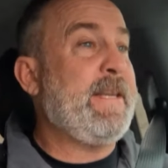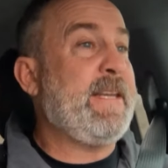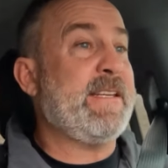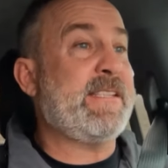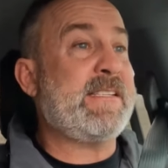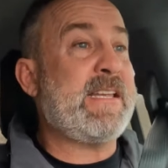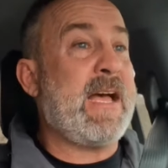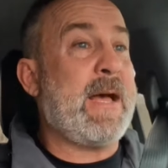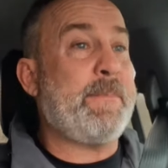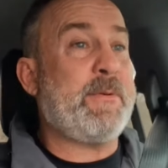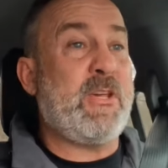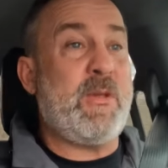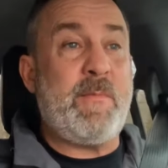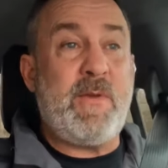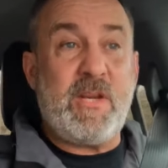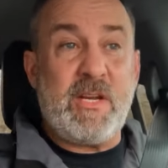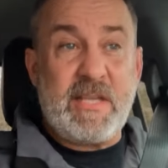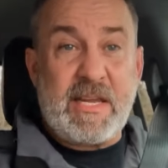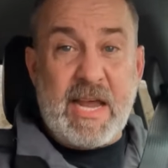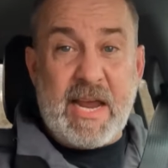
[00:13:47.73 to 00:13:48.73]
you stop
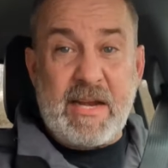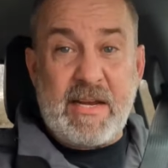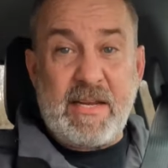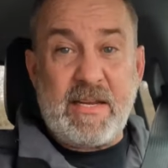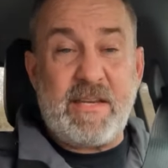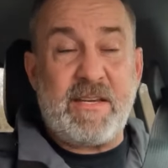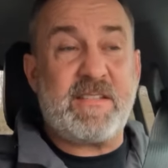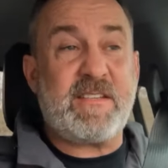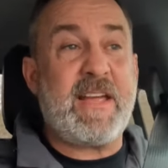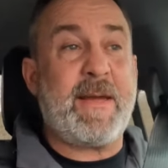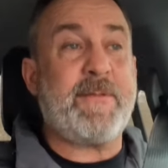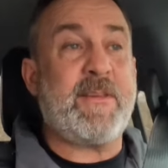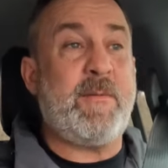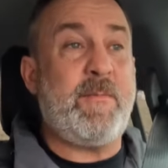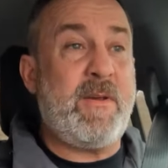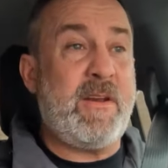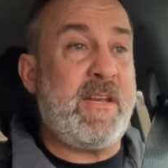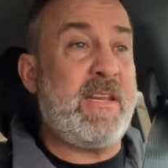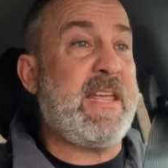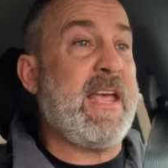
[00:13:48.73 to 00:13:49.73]
communicating,
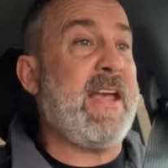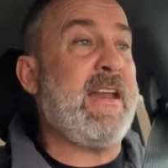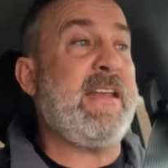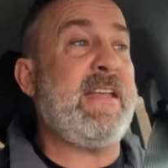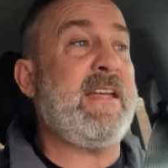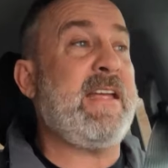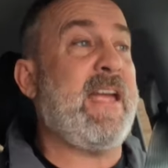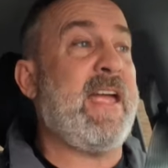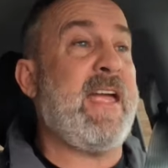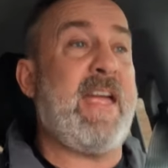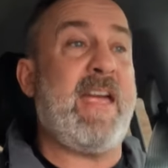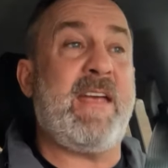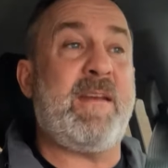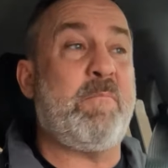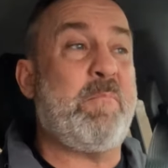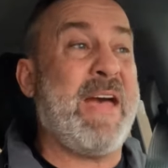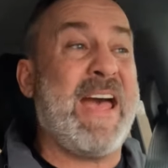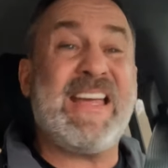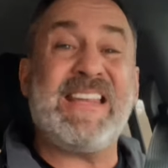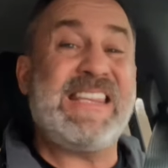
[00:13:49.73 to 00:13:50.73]

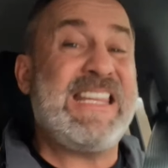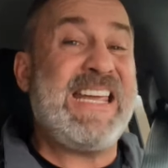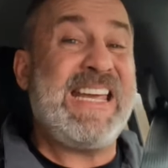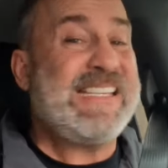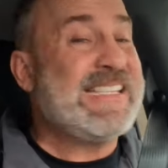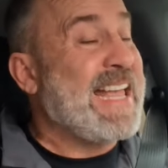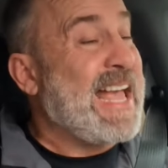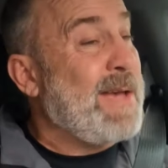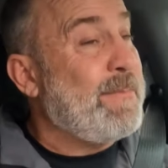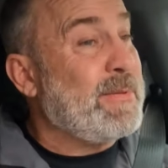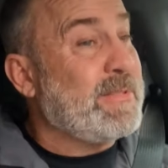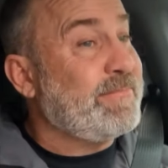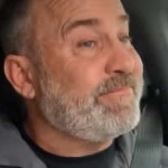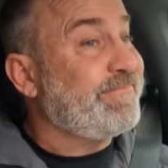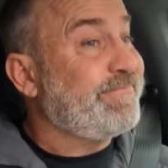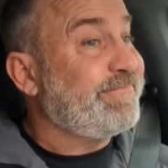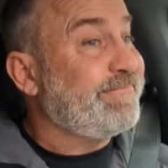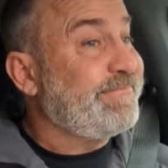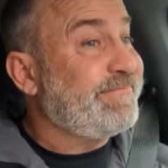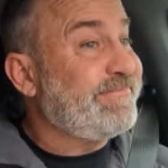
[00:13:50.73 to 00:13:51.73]
and bad things happen.
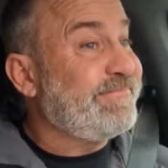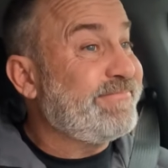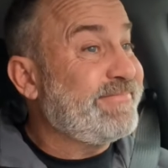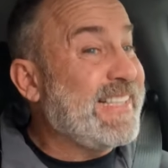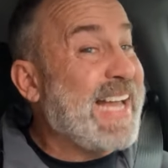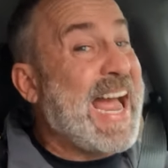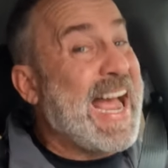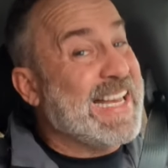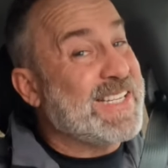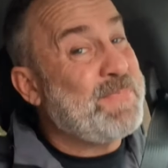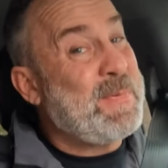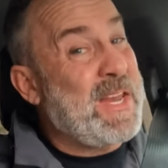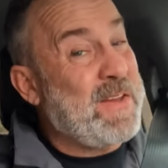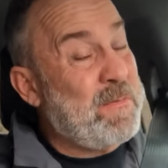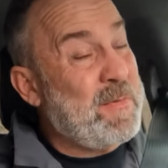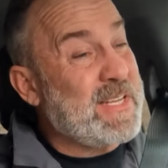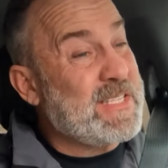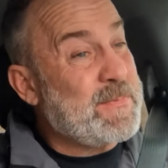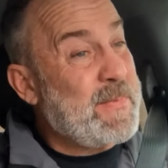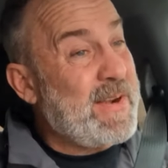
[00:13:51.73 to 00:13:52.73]
I speak
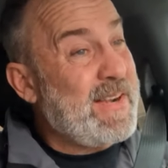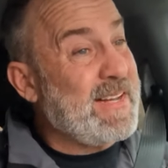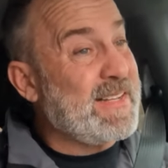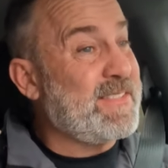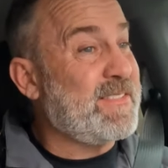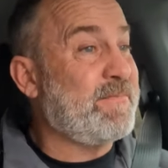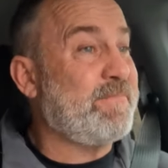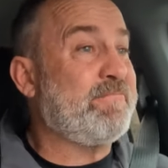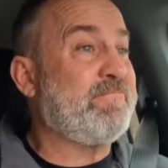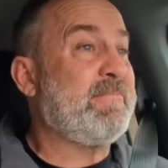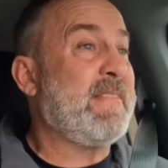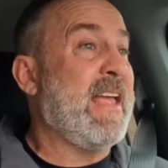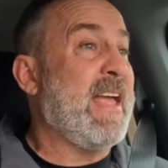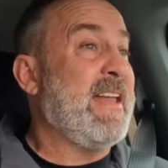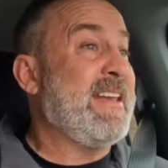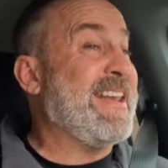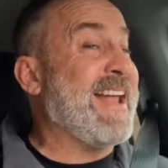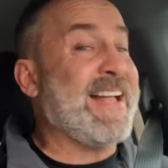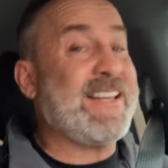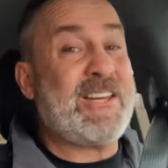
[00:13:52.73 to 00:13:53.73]
from experience.
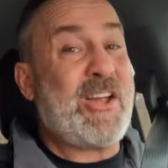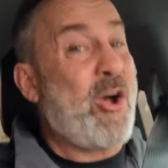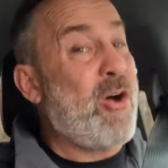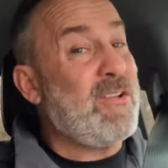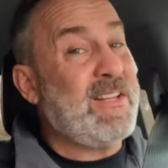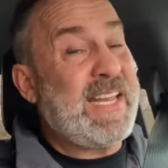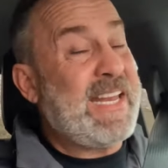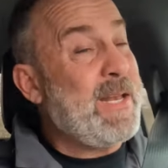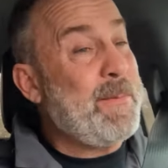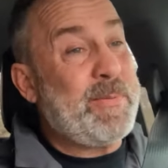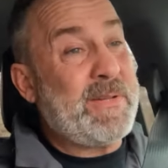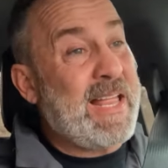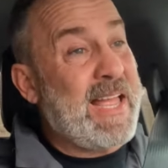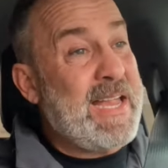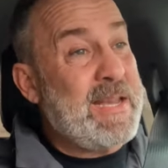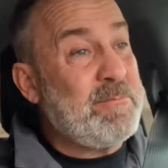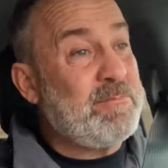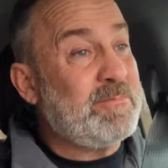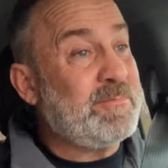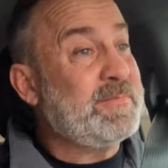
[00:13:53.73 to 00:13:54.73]
Not calling any
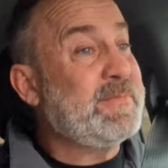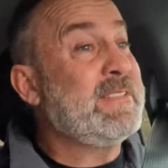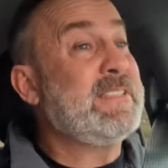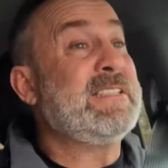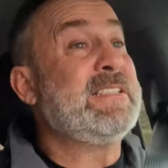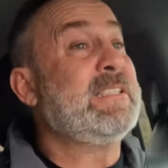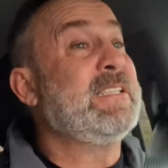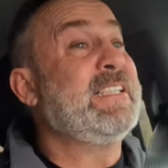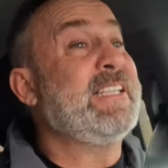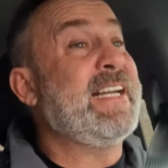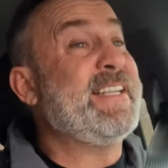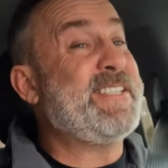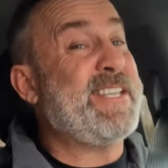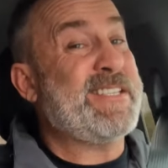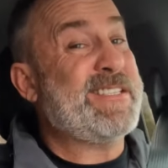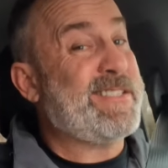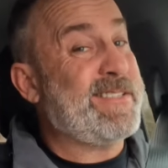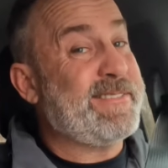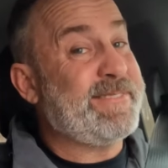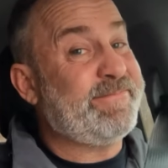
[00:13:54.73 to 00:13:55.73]
blame. It's
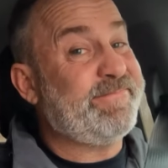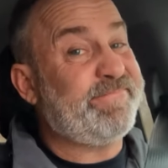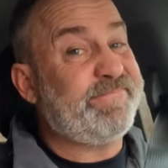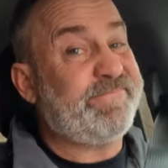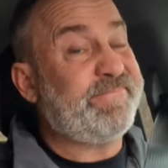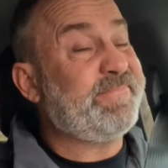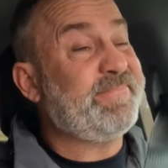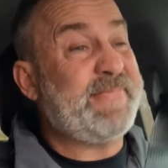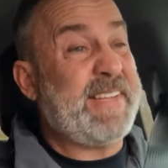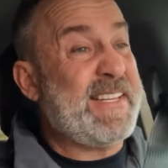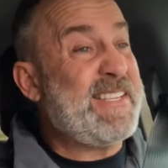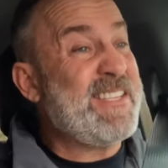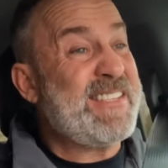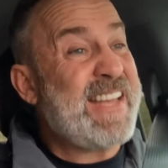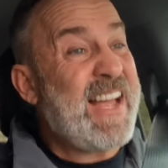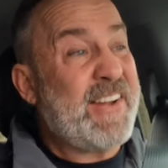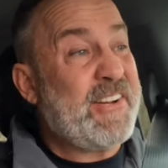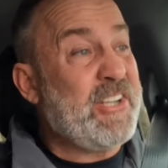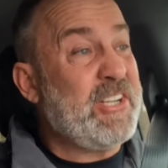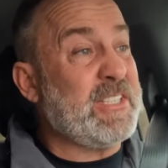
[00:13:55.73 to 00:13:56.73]
just
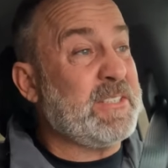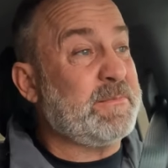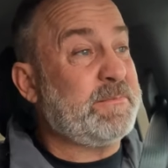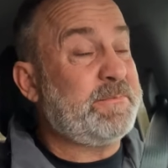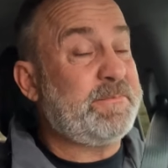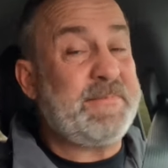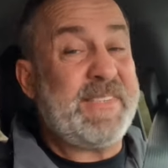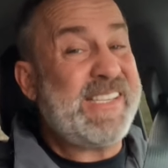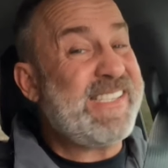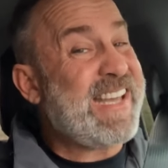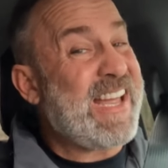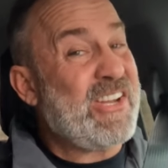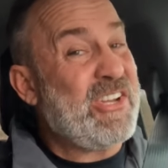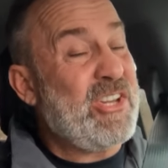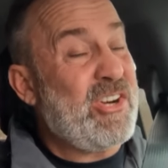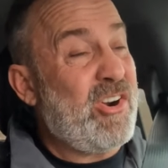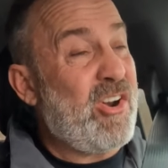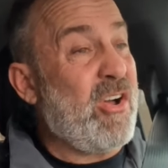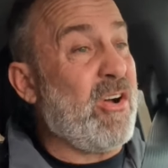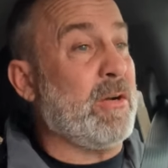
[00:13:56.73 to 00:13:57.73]
not good. It's not
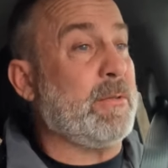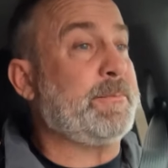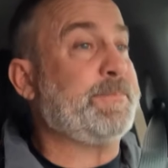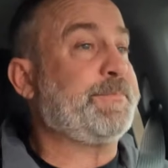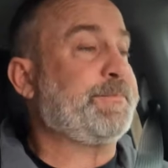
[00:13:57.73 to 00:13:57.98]
good at all.